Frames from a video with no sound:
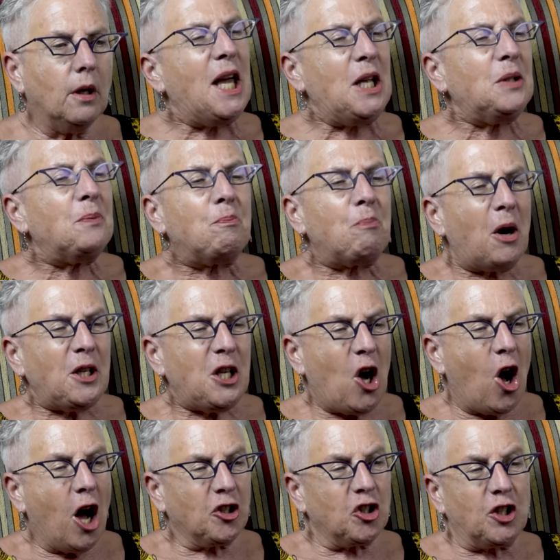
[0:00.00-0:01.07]
His body
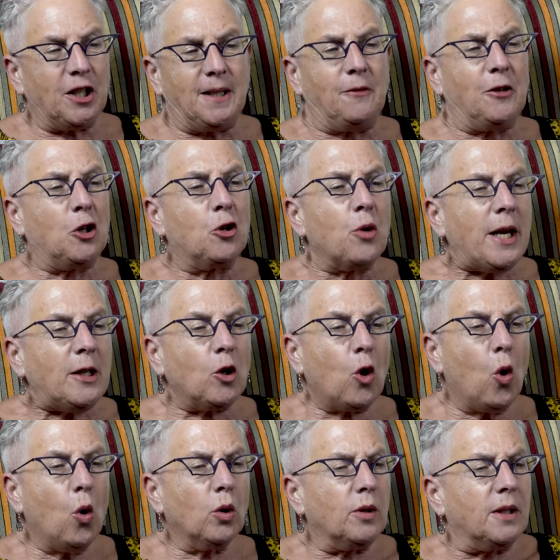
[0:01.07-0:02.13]
arched as if a great
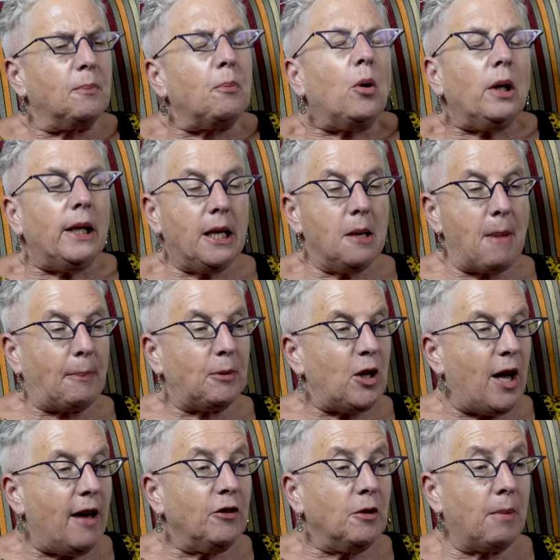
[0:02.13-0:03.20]
cord was pulling him up to
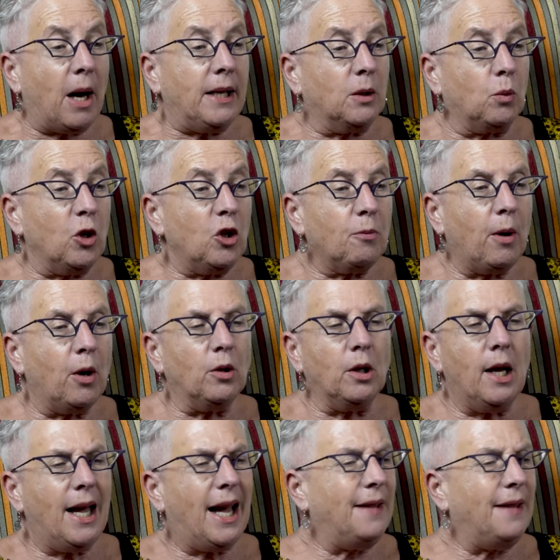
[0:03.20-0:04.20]
heaven by his wishbone